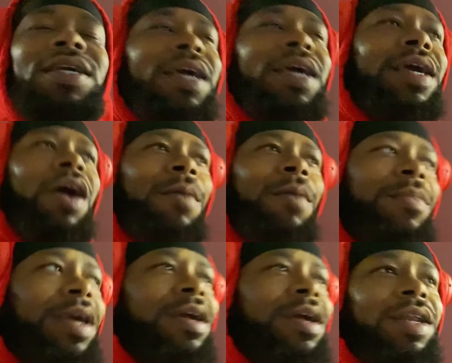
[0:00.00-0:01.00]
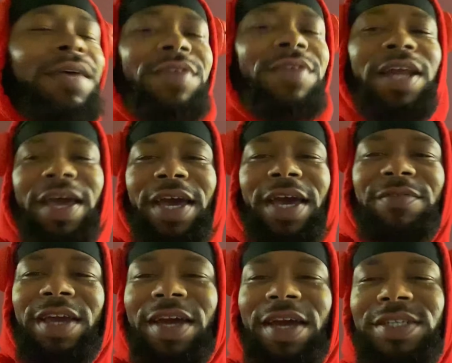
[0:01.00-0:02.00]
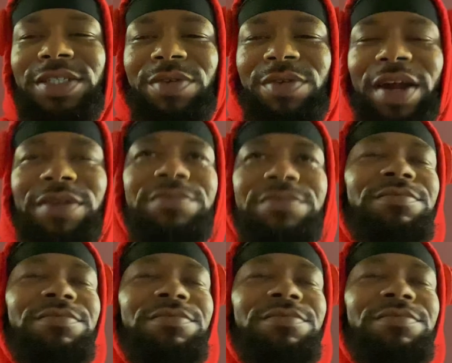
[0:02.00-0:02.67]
Yeah, y'all been here lifting that heavy ass shit, right?